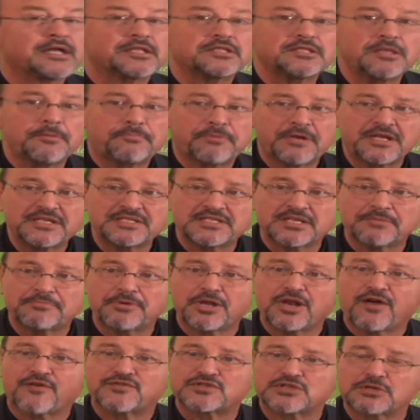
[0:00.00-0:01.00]
The
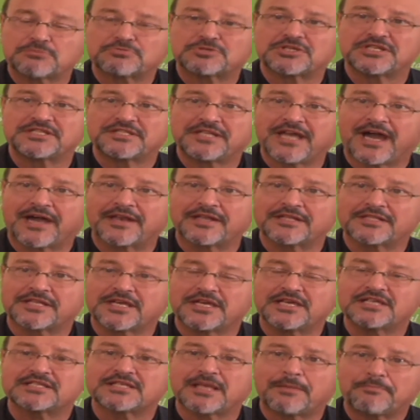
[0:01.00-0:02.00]
principle of
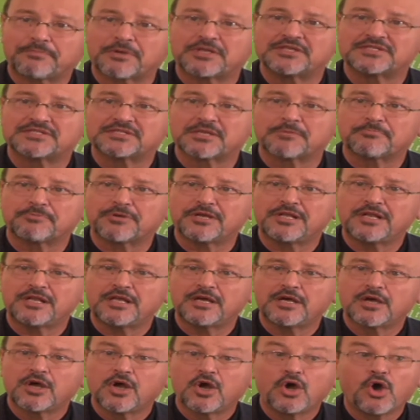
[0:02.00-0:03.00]
subsidiarity is a principle
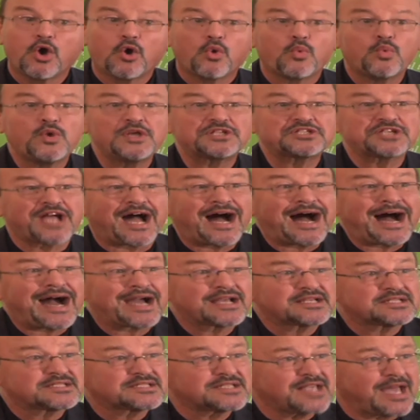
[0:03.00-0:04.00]
which
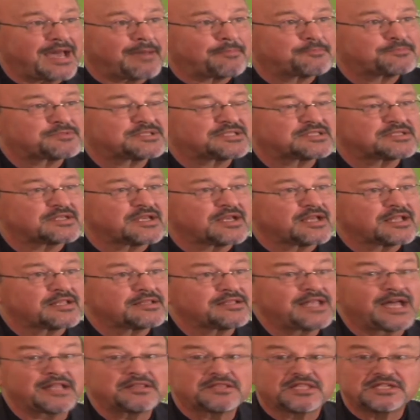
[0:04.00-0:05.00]
accepts
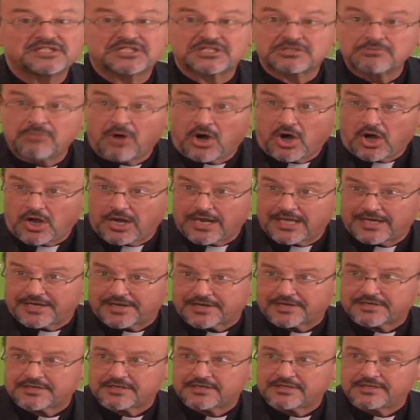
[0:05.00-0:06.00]
that the smaller
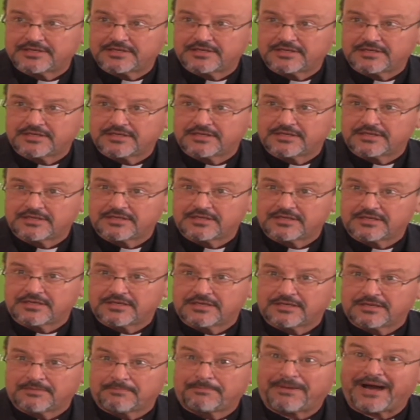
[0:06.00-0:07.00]

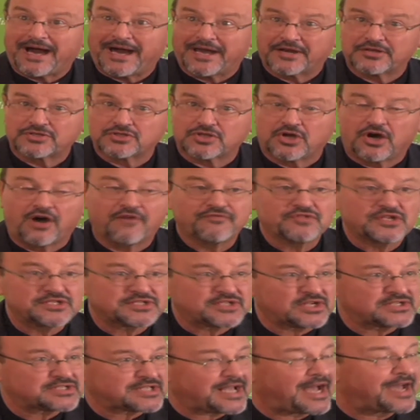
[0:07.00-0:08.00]
part of the
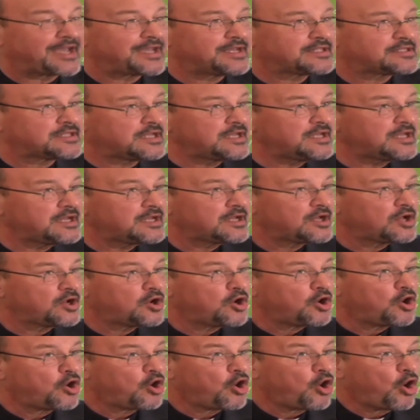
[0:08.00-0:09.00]
society,
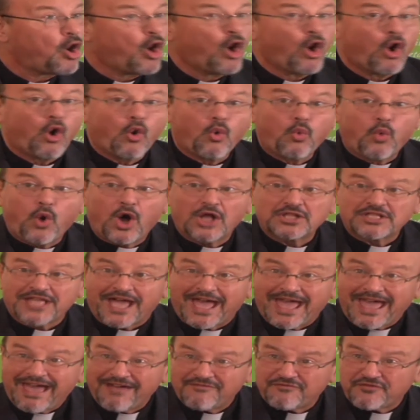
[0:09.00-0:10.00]

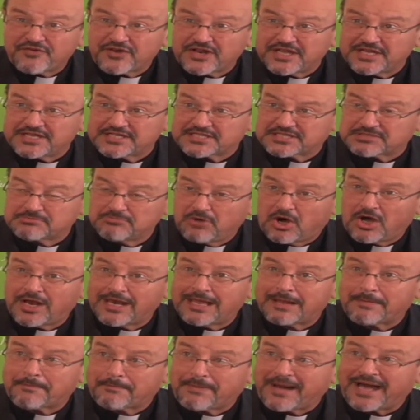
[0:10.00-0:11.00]
what every
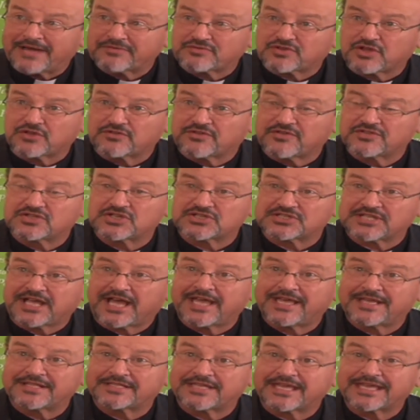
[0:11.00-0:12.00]
smaller part of the
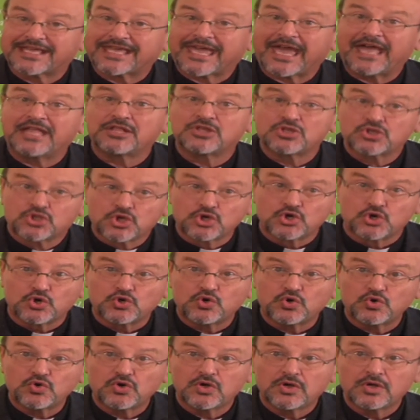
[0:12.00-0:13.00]
society can
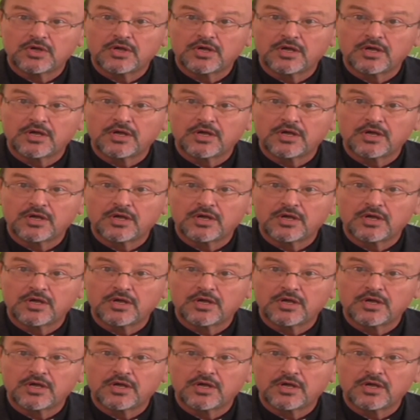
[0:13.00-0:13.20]
do,